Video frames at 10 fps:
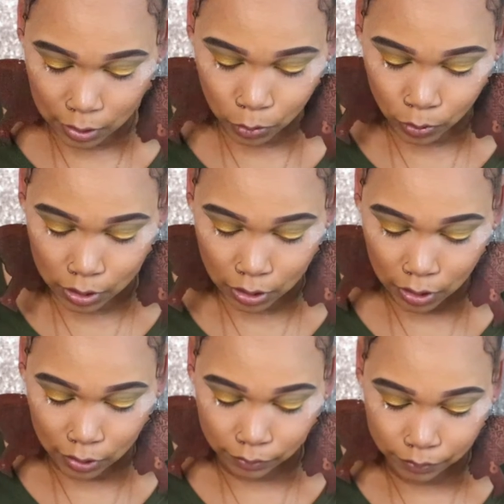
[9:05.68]
up towards the
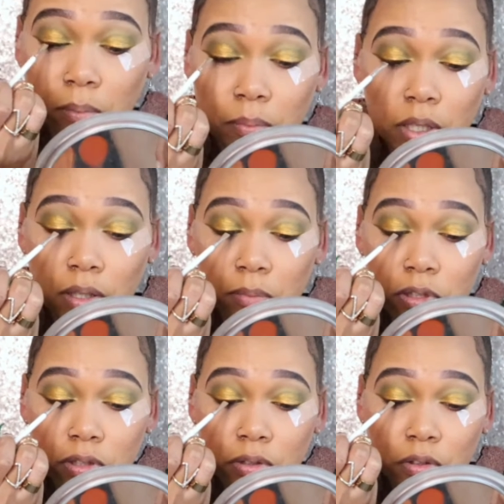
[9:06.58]
end. I'm
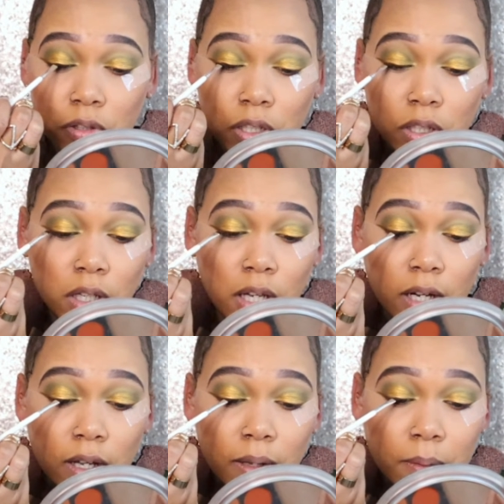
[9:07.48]
just creating a
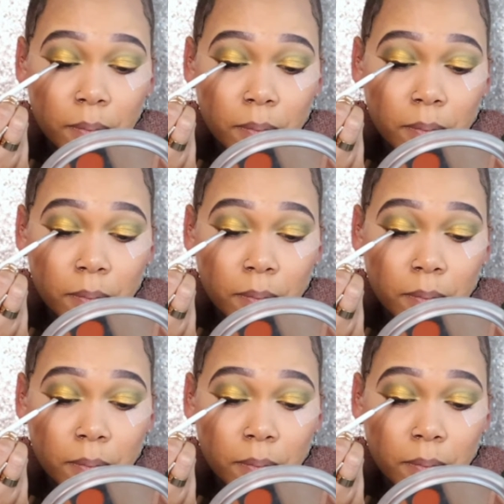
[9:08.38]
cat eye.